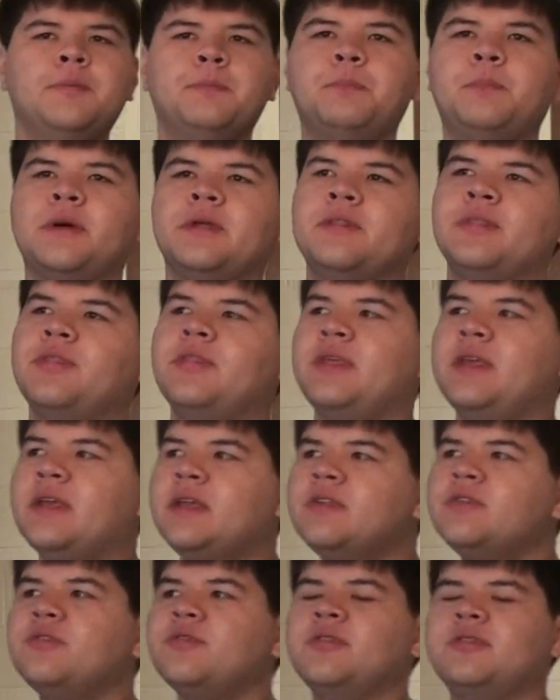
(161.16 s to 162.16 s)
But the
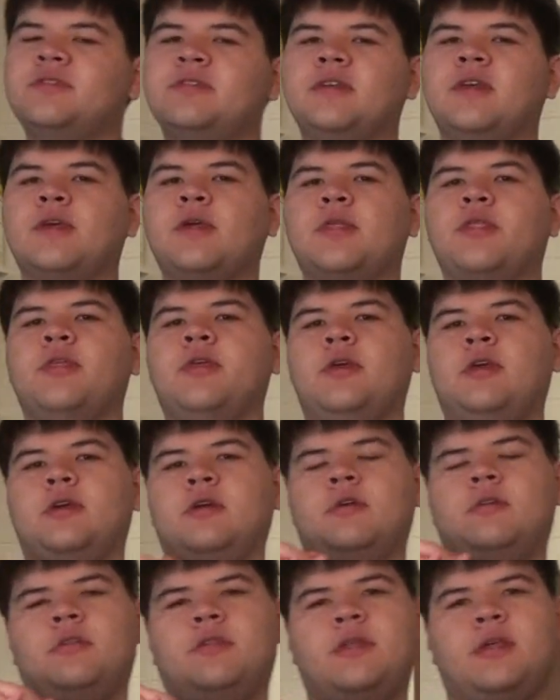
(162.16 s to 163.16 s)
interesting
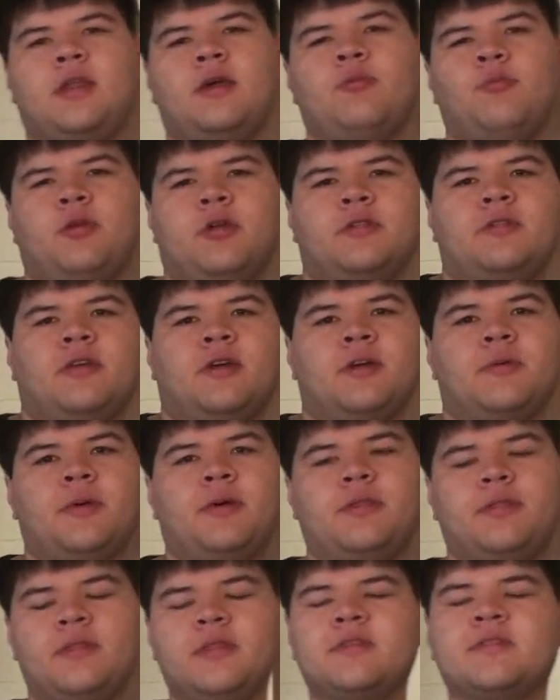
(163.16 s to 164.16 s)
thing that I want to talk
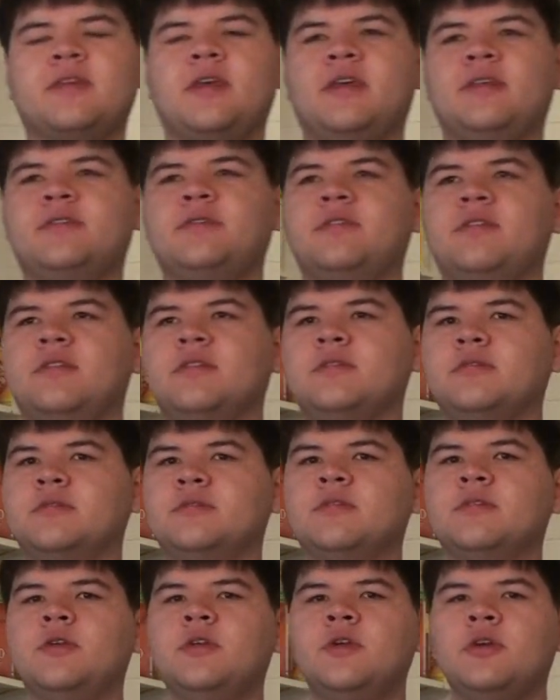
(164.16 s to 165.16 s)
about in this case
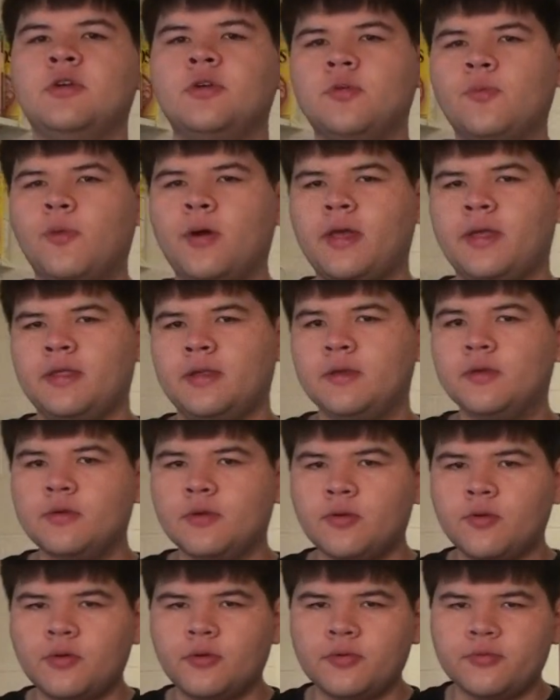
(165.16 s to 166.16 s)
is
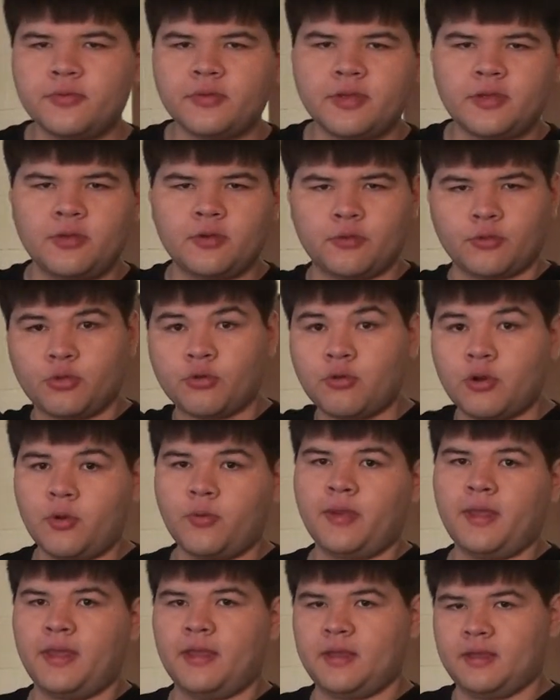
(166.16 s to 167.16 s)
when only your
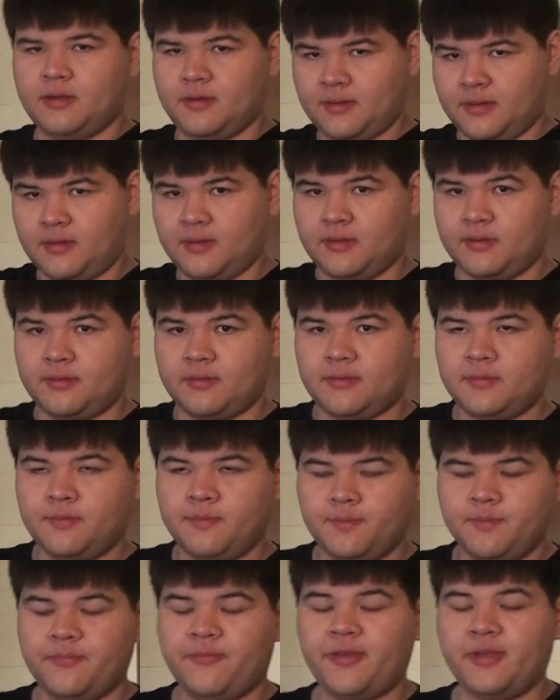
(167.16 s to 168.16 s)
throw hand
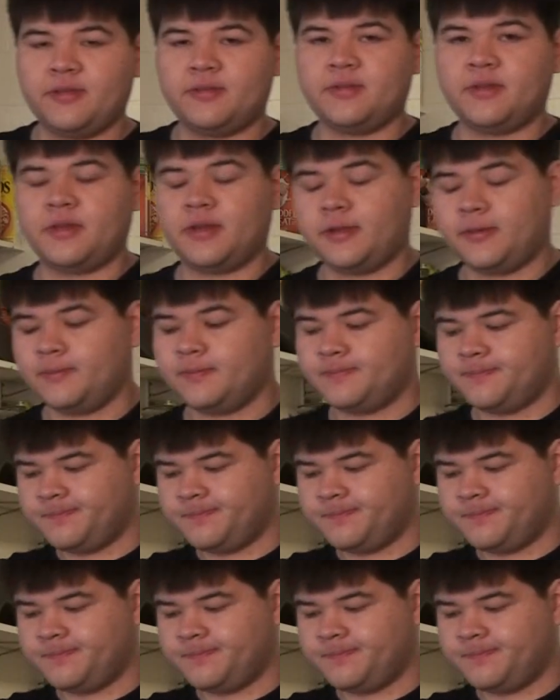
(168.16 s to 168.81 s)
is facing in.